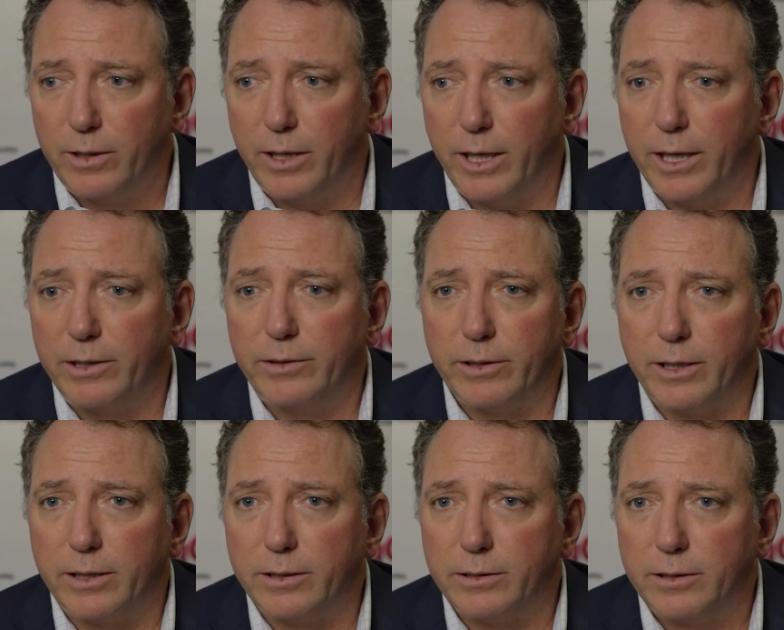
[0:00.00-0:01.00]
And
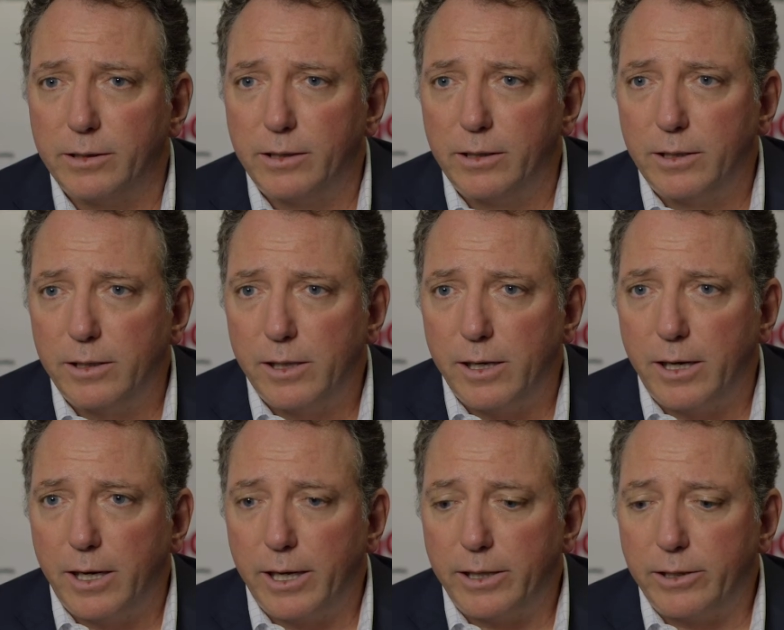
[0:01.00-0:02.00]

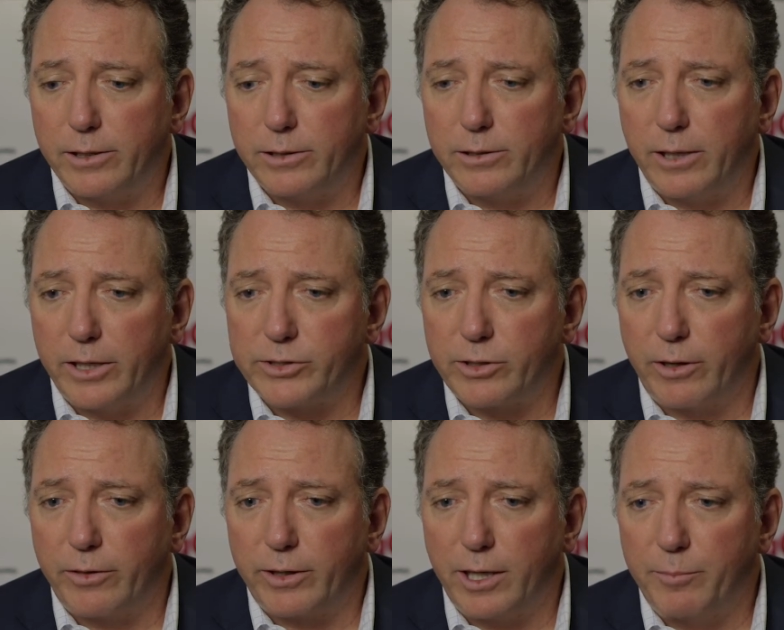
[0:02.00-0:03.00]
I
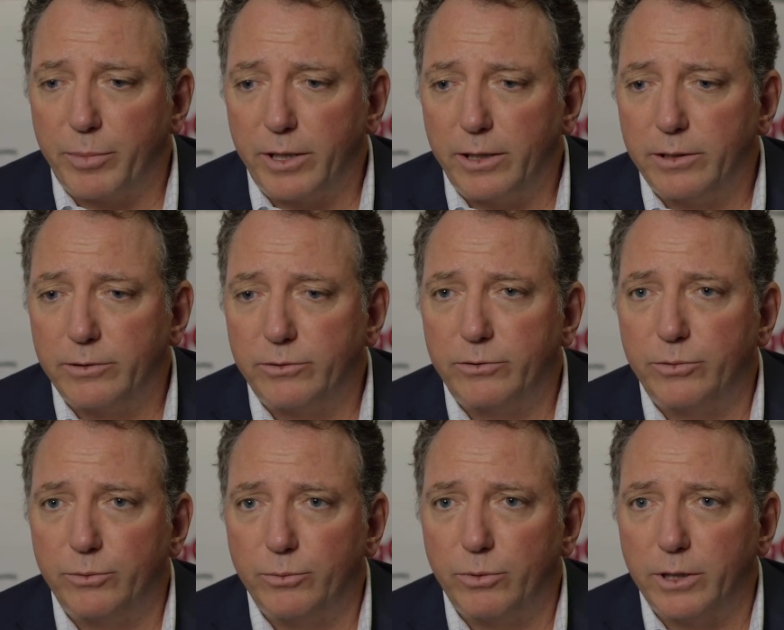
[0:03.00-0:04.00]
started the company
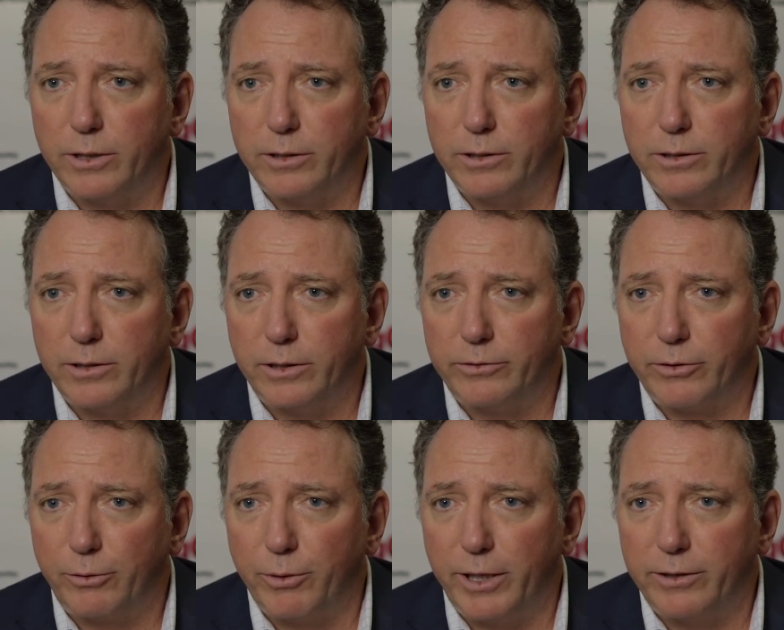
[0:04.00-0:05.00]
to
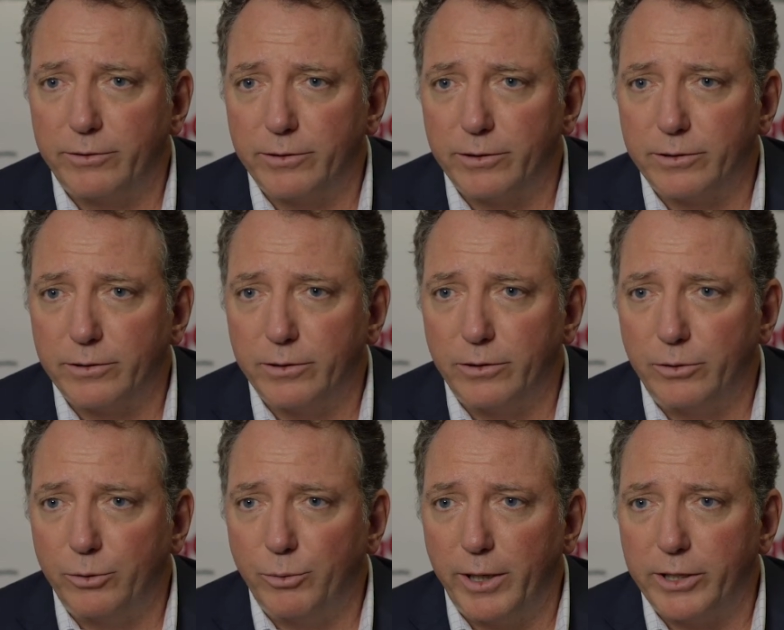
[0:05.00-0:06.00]
create
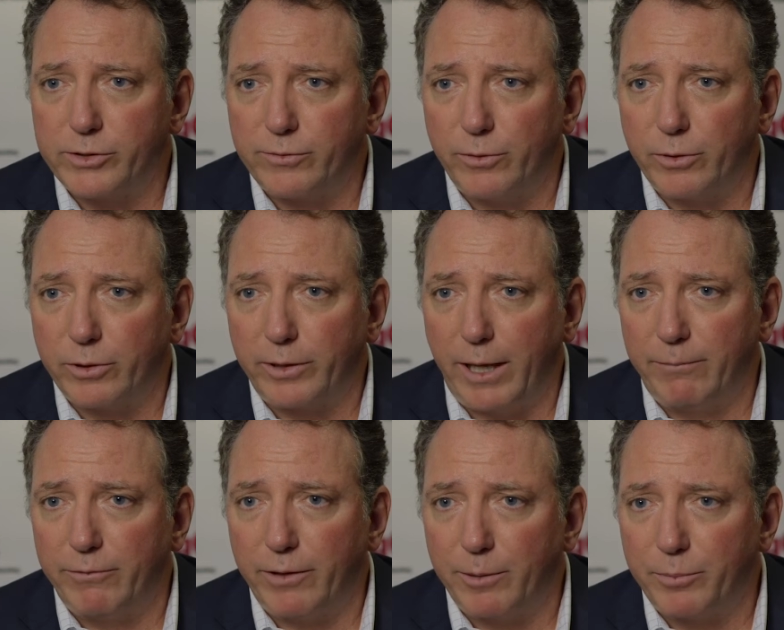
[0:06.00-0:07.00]
new ways for game
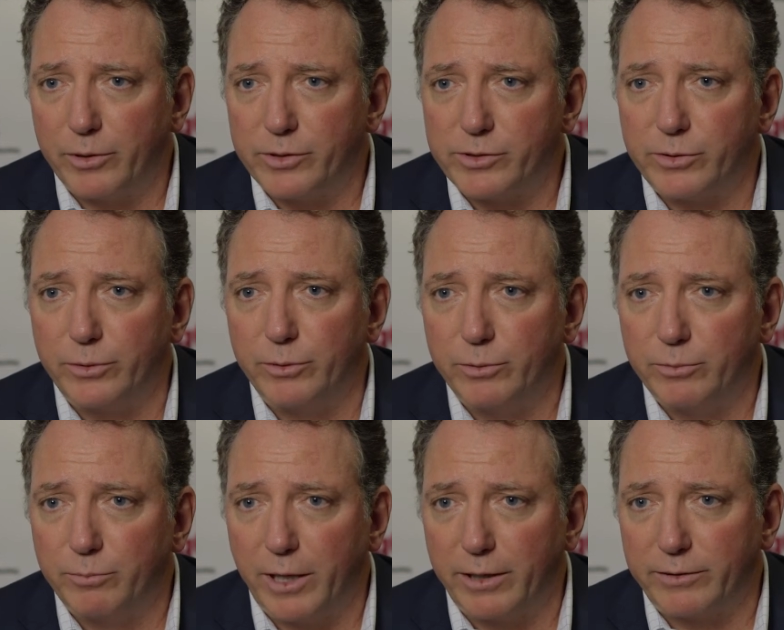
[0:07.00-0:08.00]
developers to
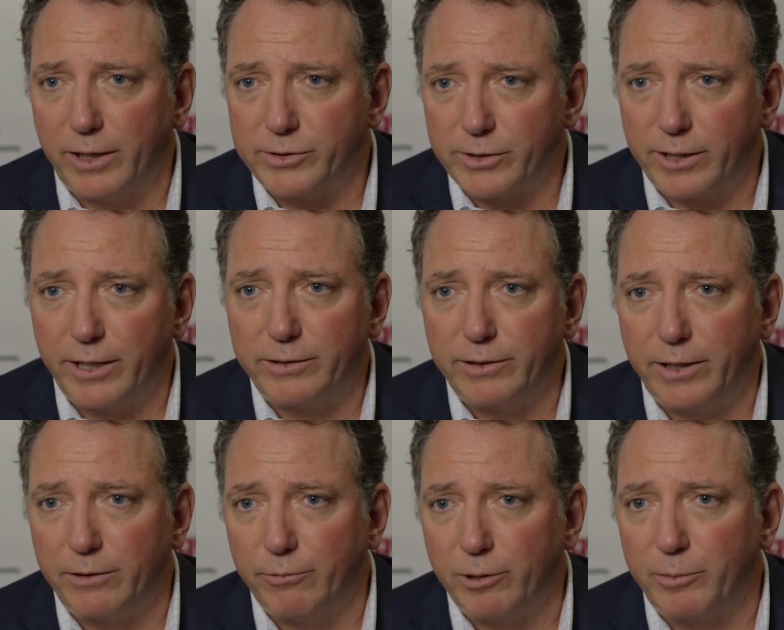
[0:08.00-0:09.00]
monetize their
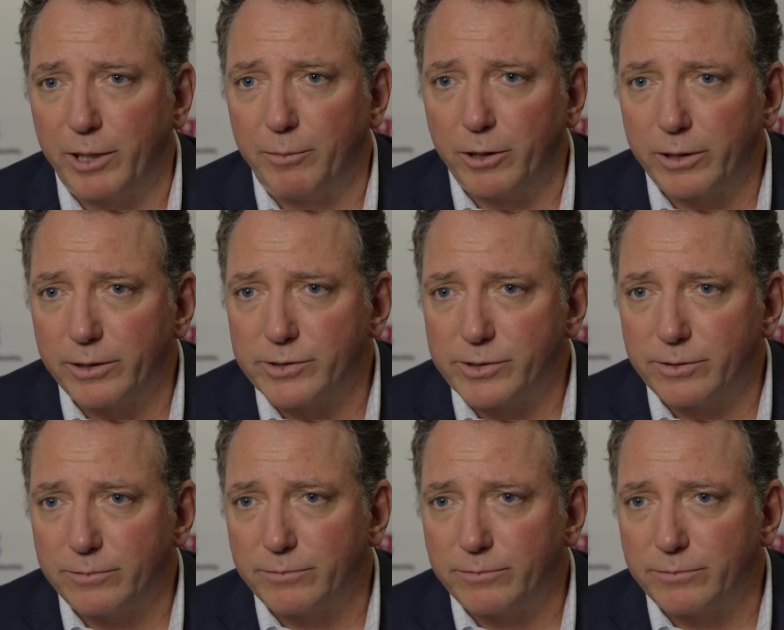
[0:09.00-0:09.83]
content in real money markets.